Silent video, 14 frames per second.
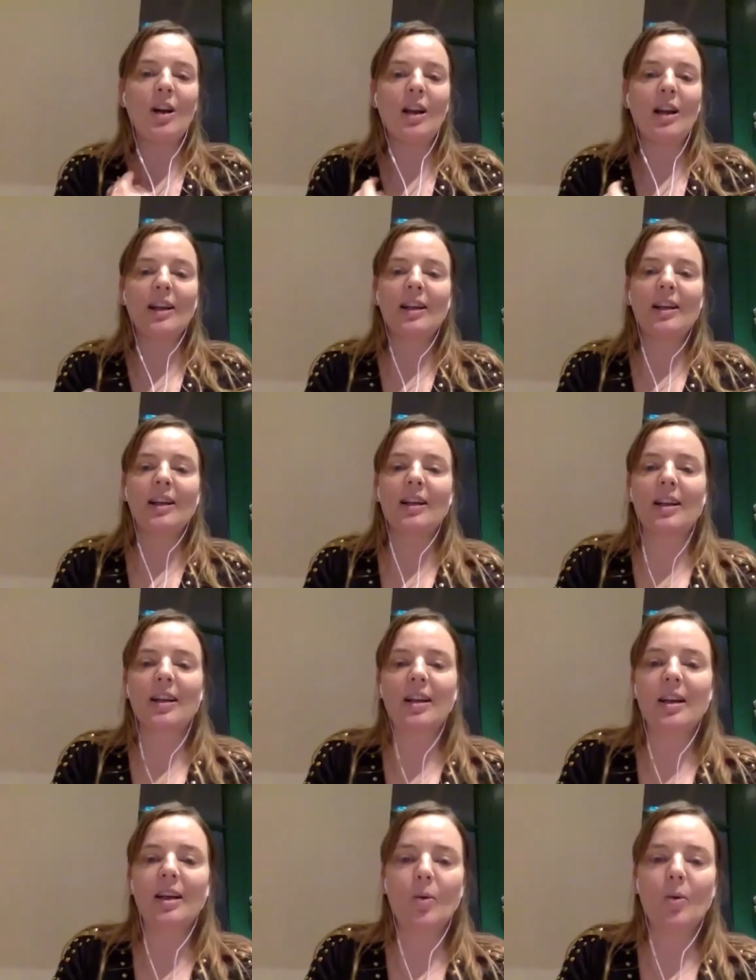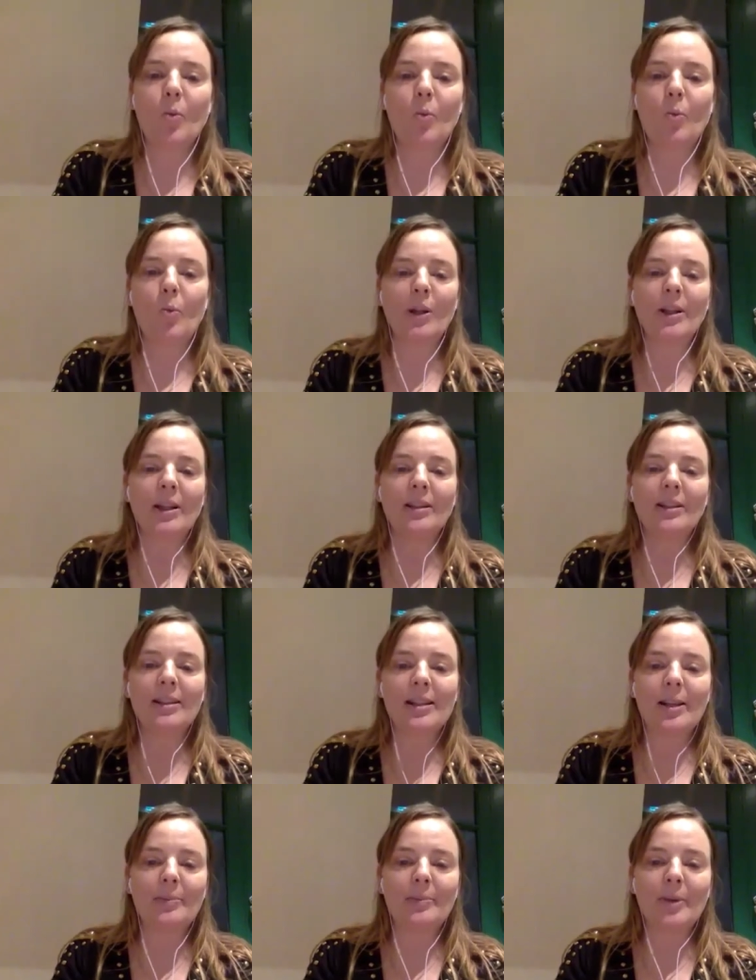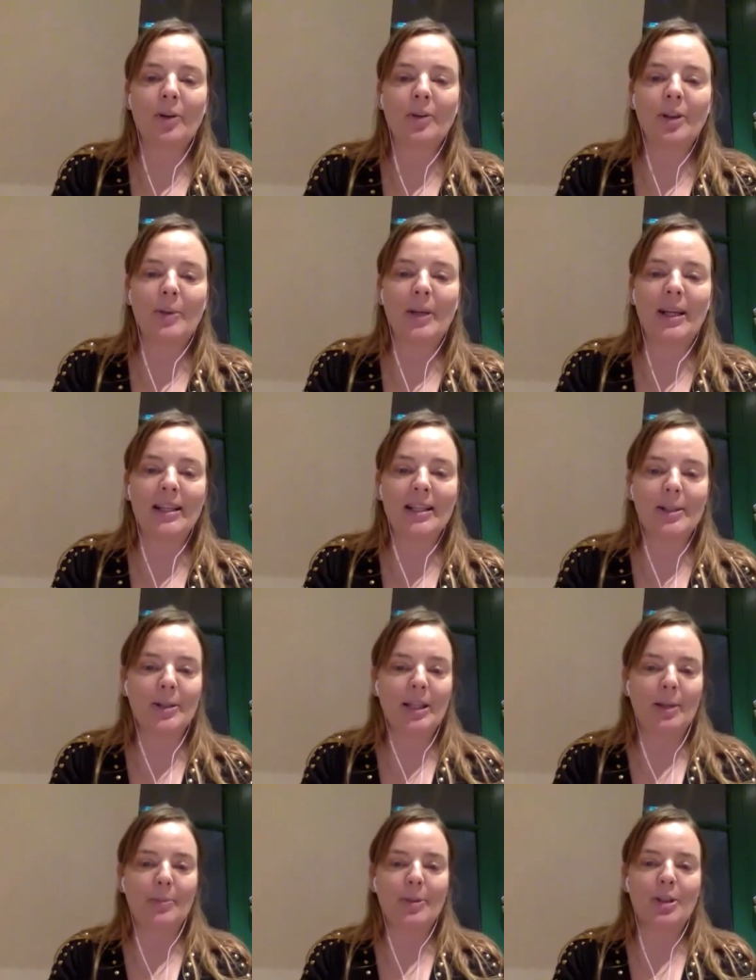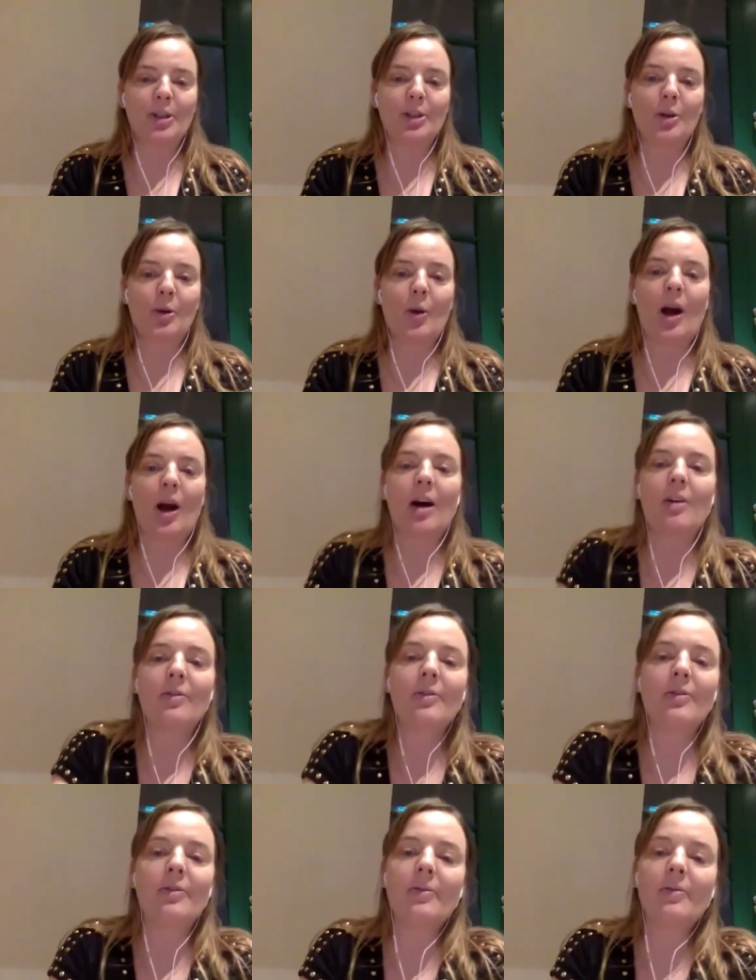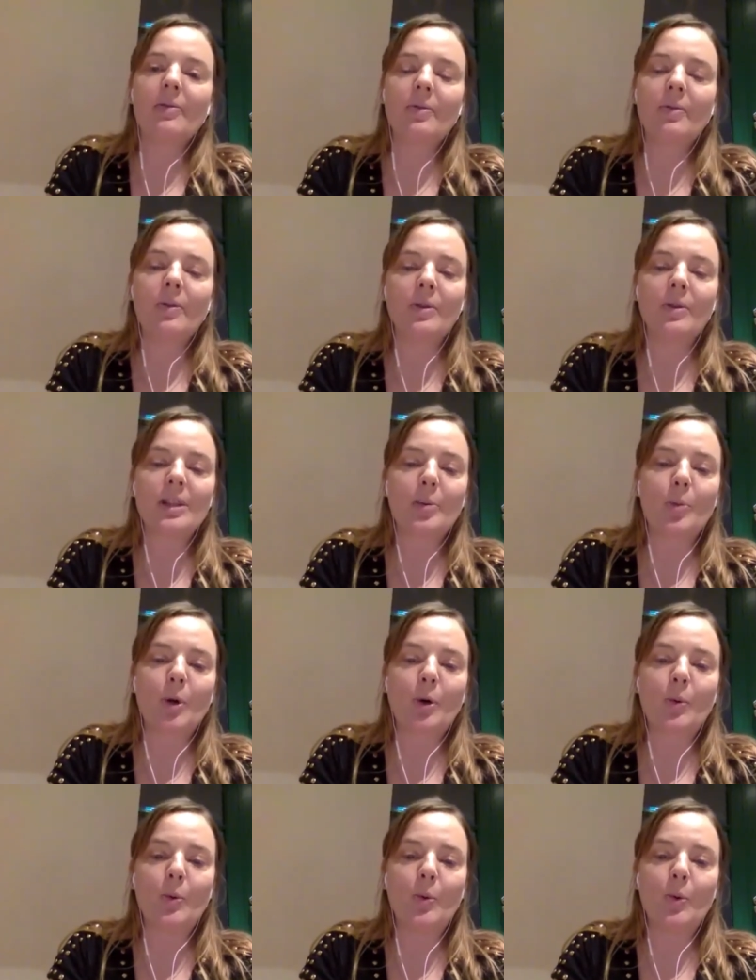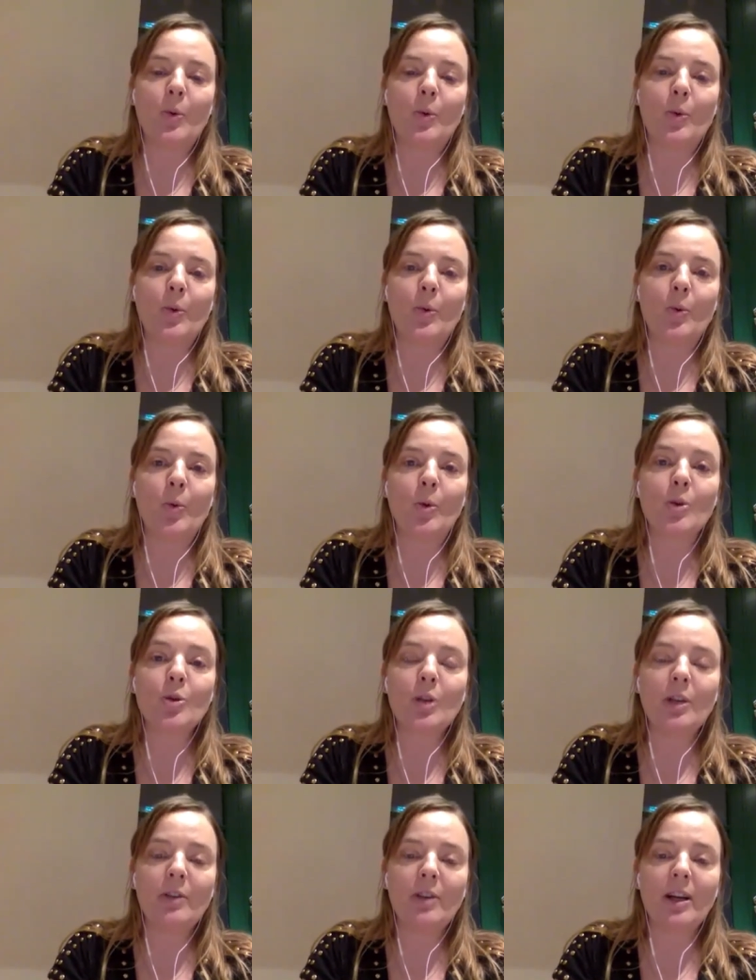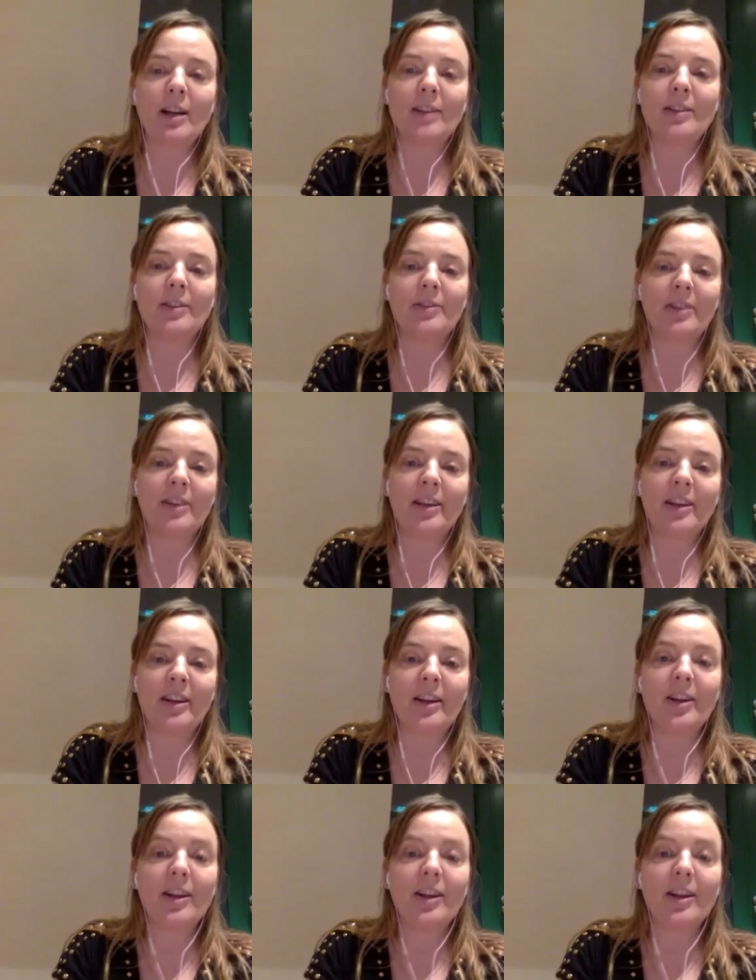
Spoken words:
like, what are some of the biggest tips you have for someone who wants to live a clutter-free